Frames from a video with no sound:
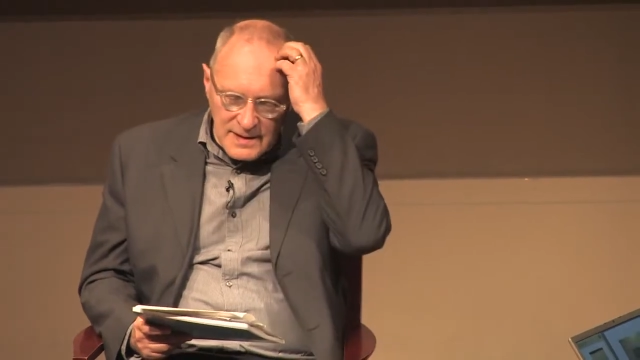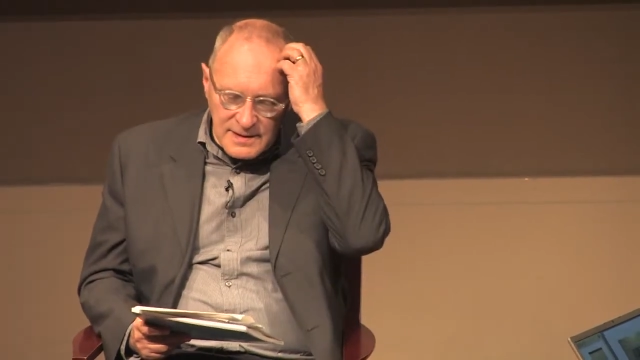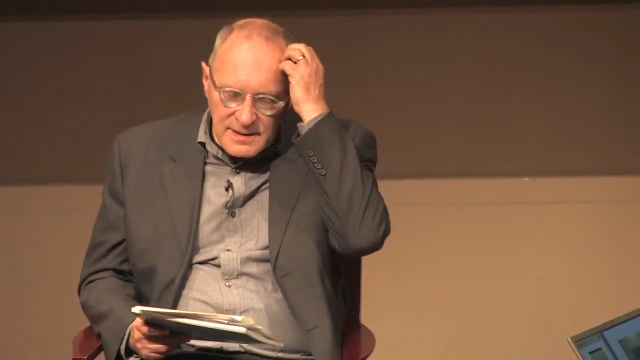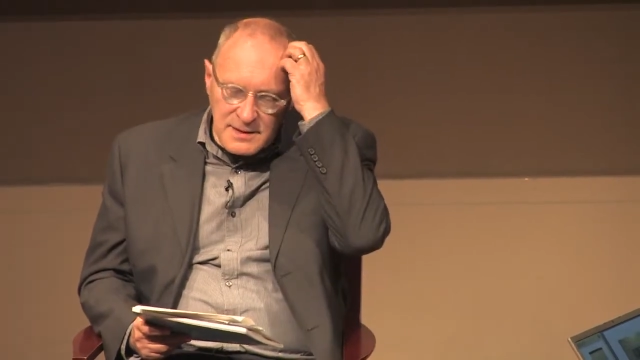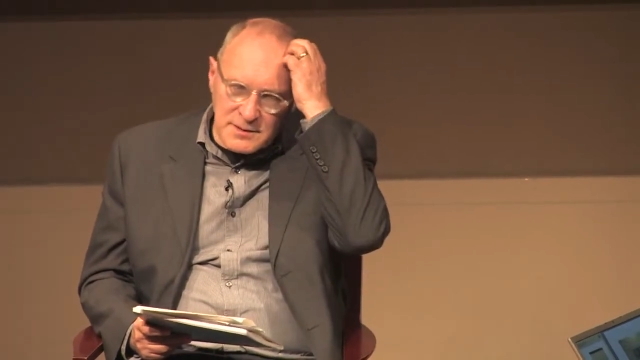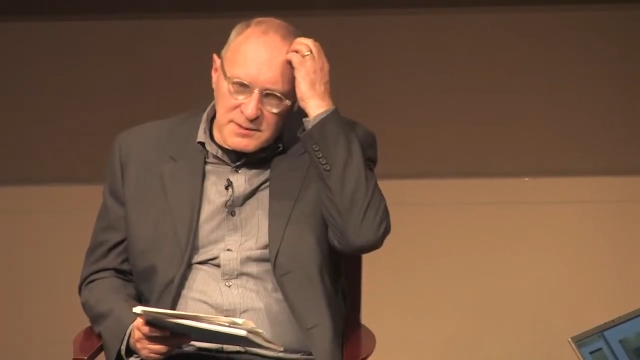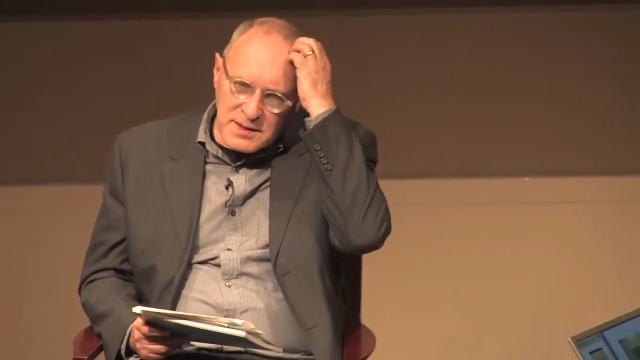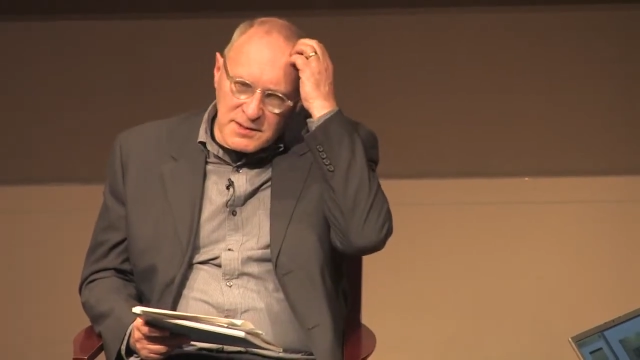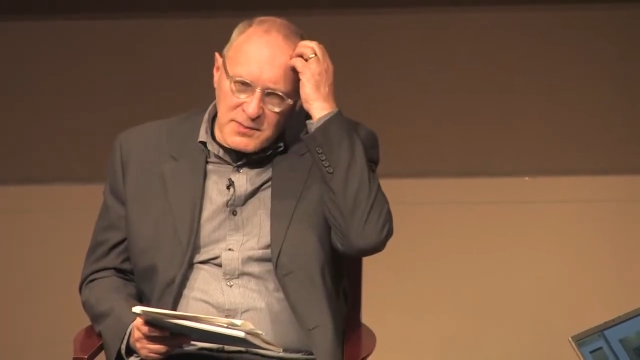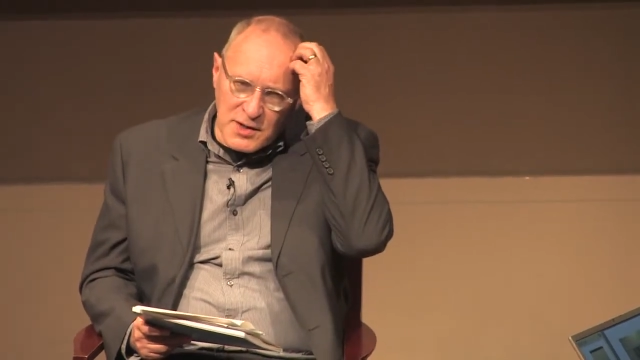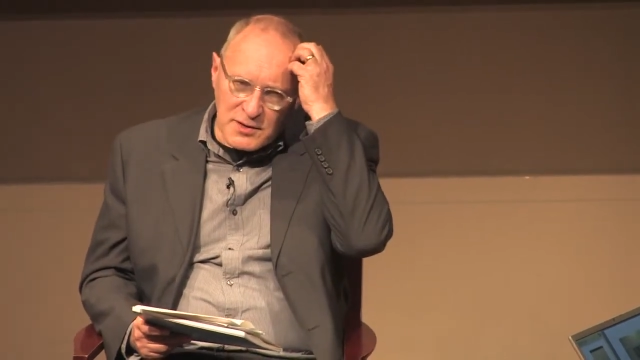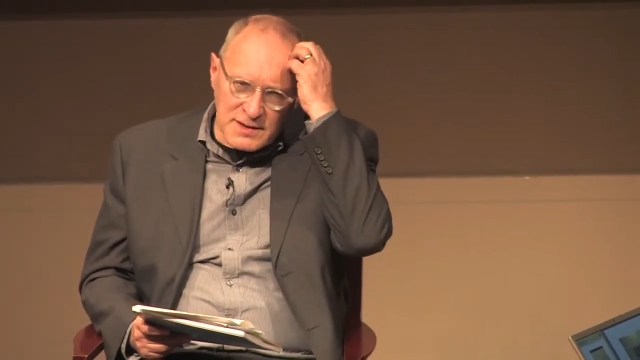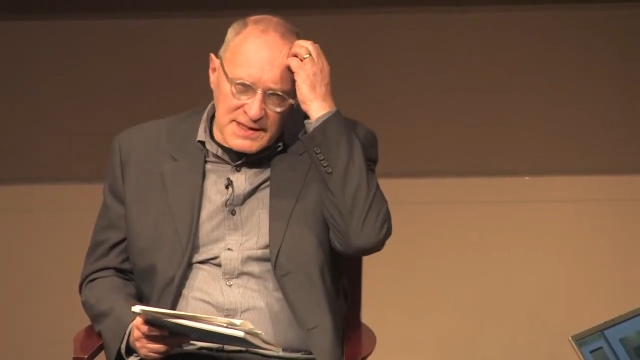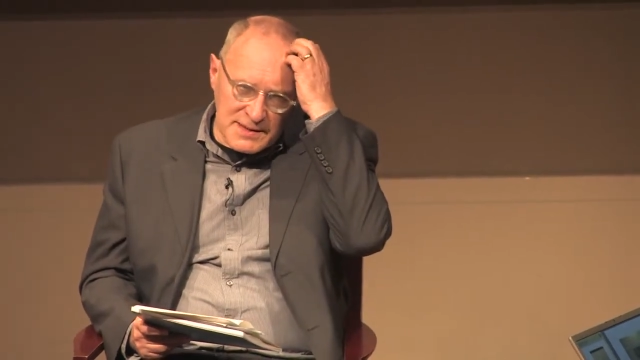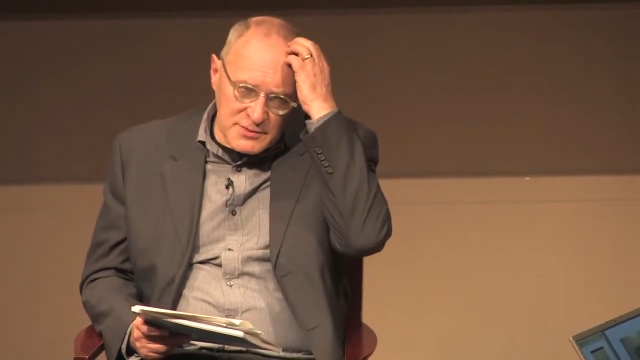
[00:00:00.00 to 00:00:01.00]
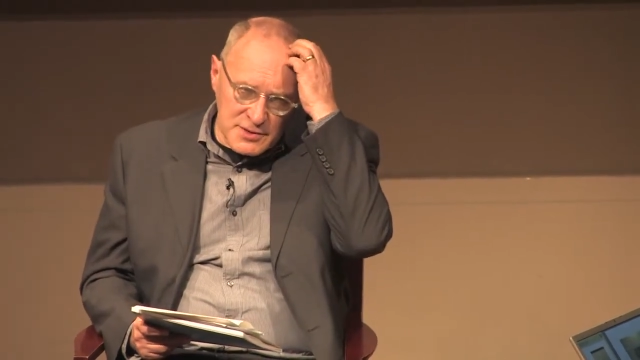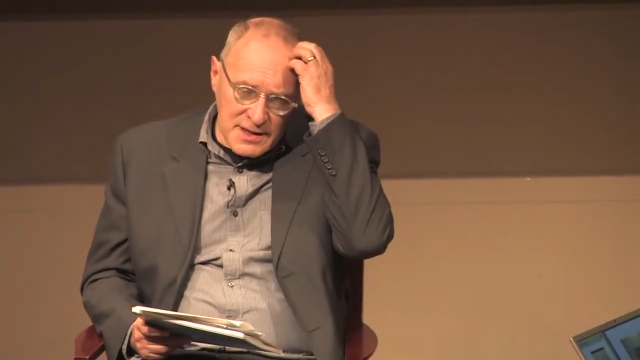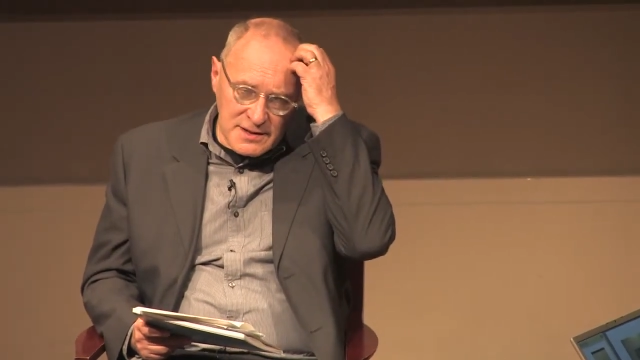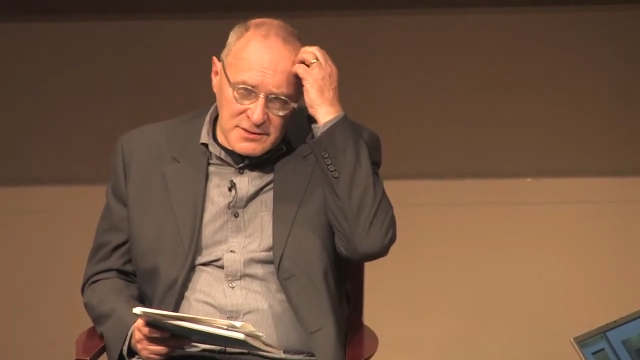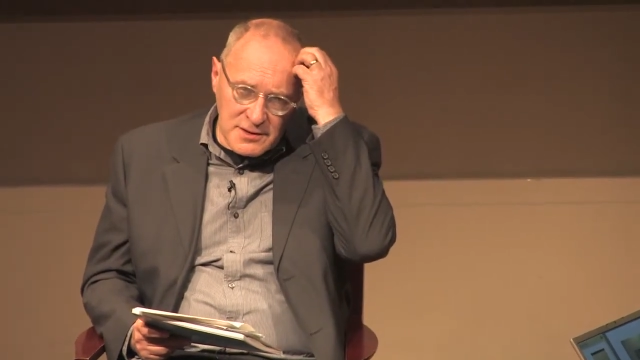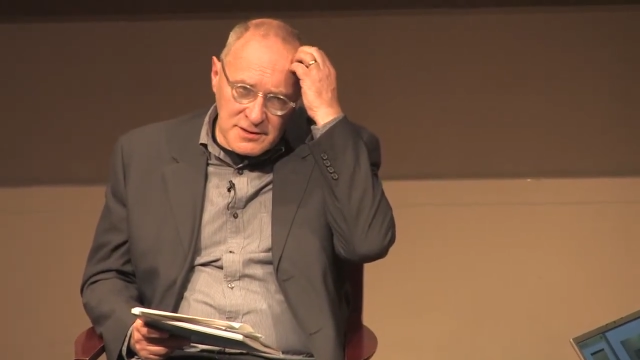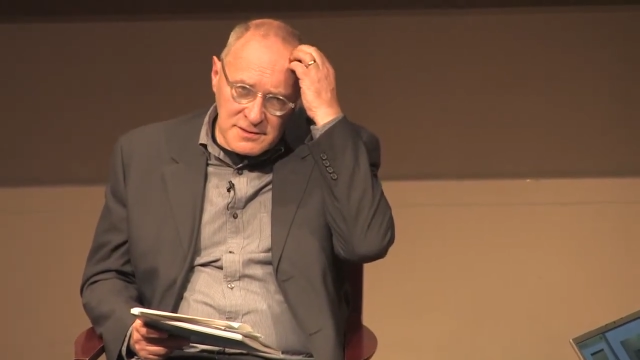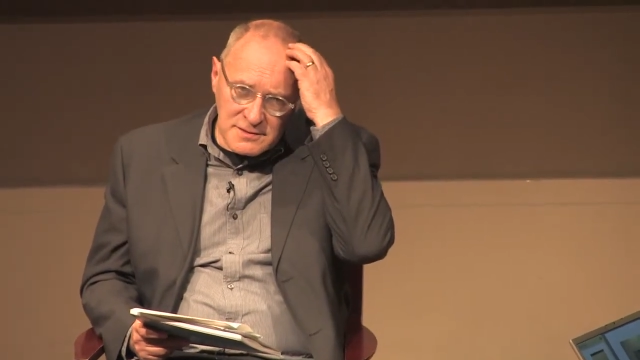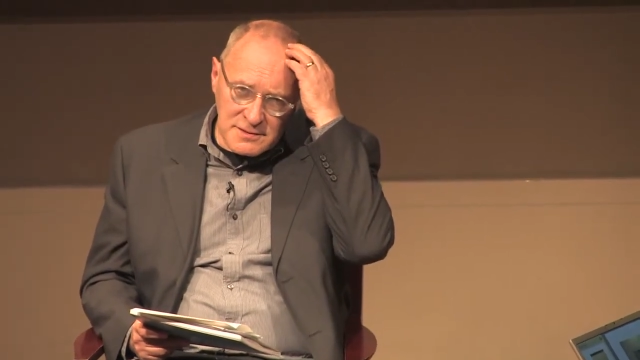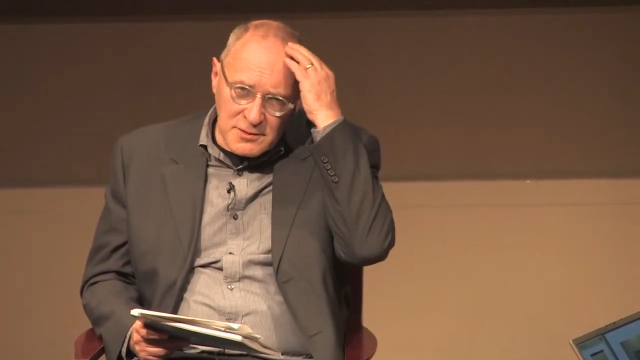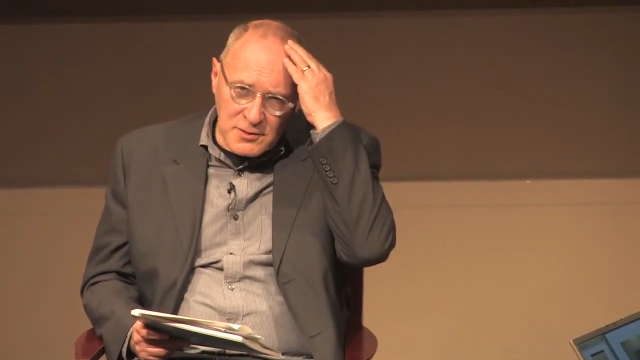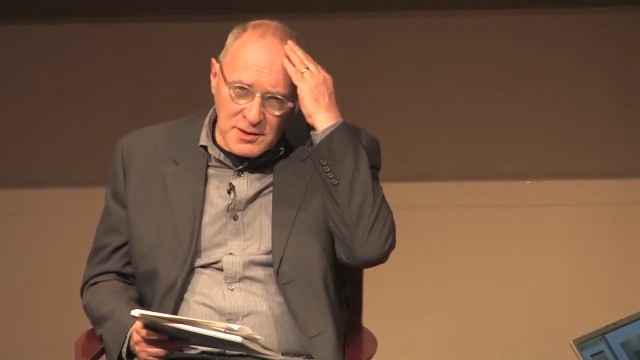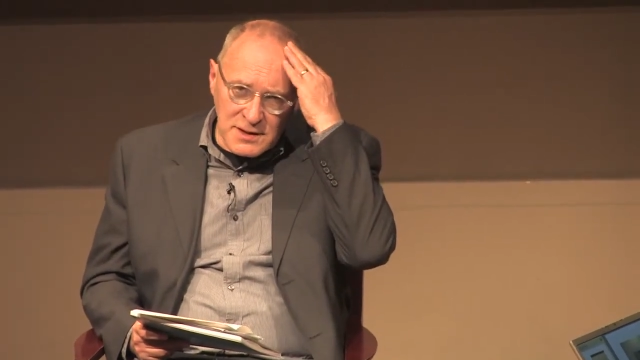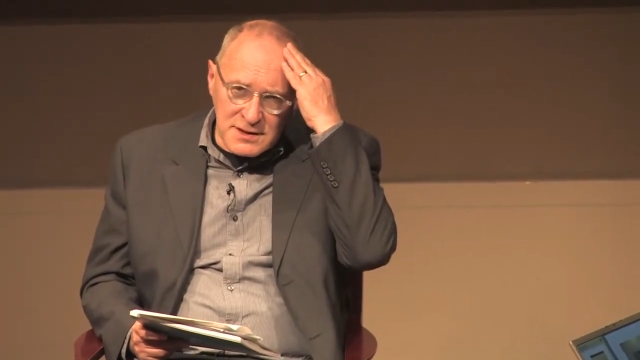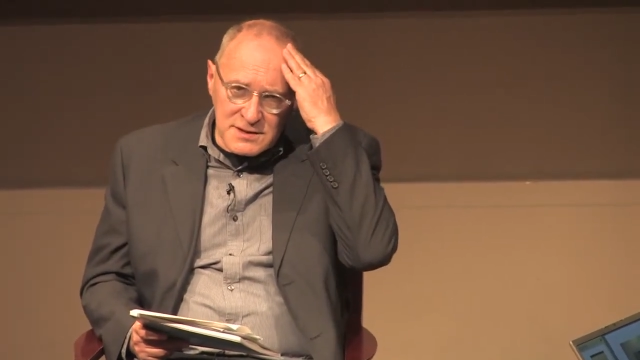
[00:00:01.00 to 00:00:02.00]
You know, the American Abstract Artists
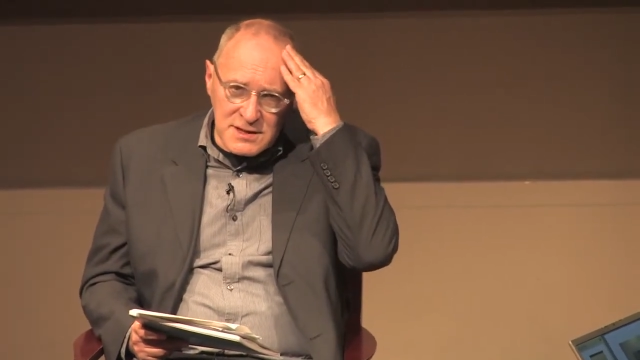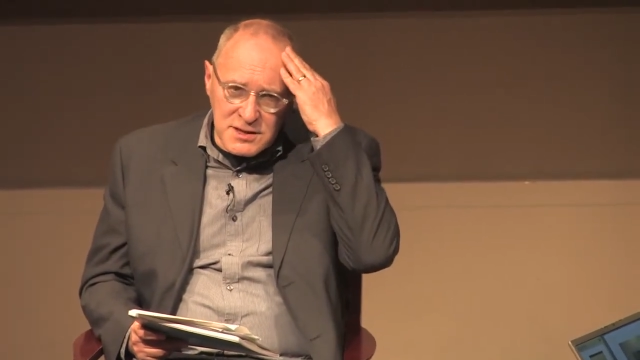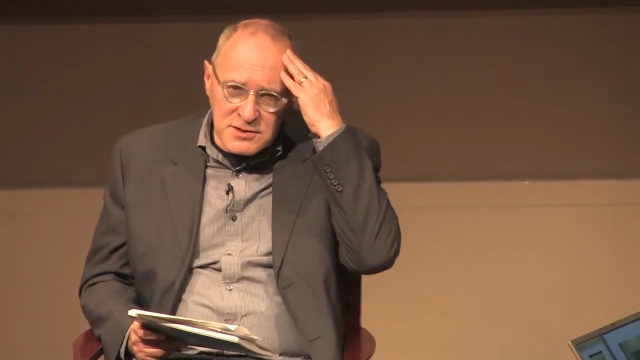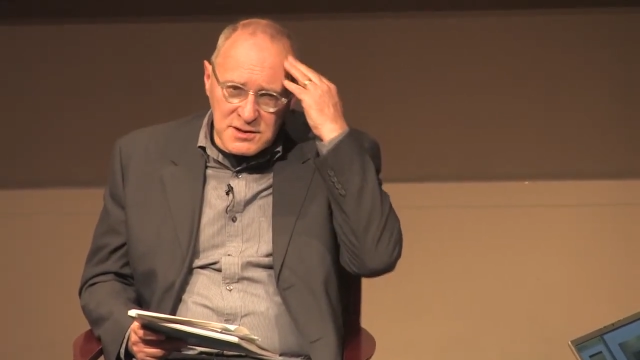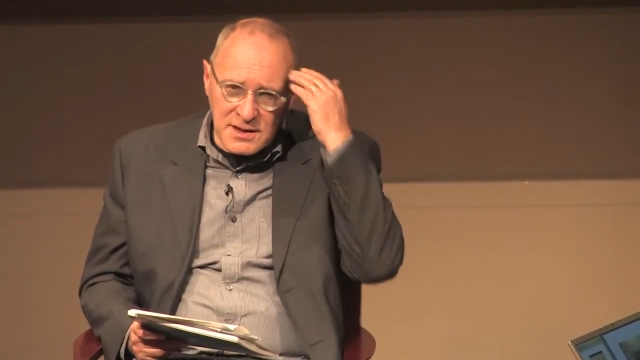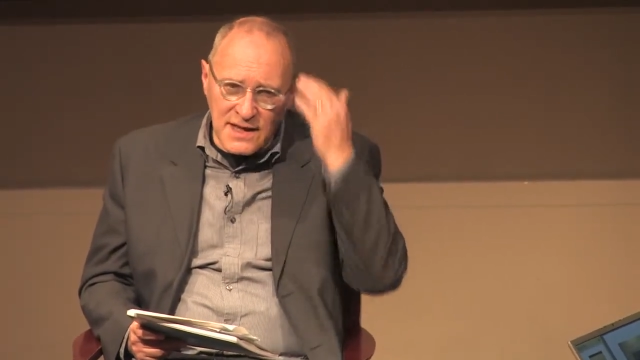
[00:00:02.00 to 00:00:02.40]
organization